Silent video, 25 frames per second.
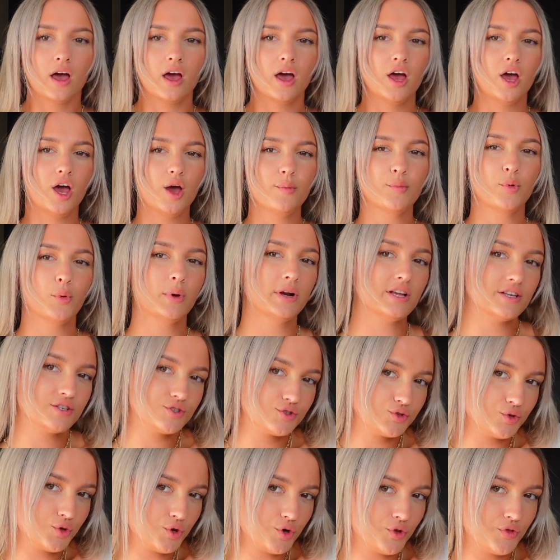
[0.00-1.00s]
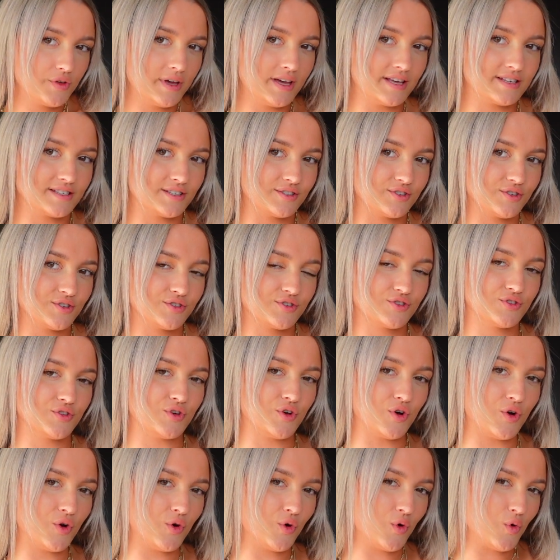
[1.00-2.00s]
Um, but when I saw this, I just
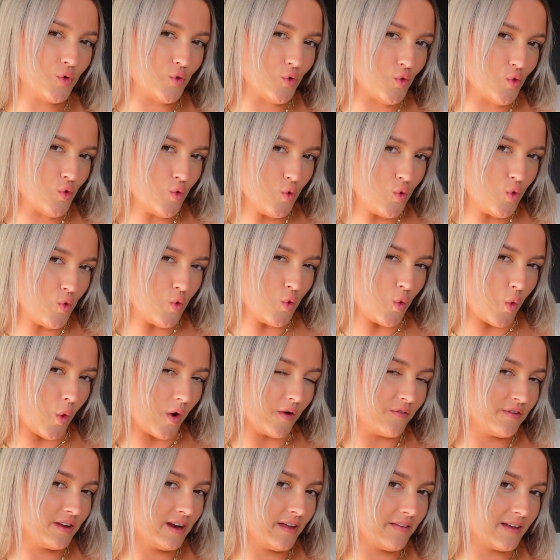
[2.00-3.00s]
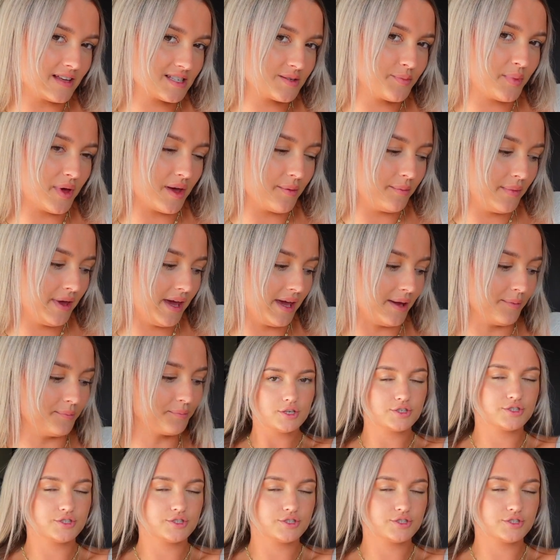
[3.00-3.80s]
thought, Ooh, I feel like that's a bit of me.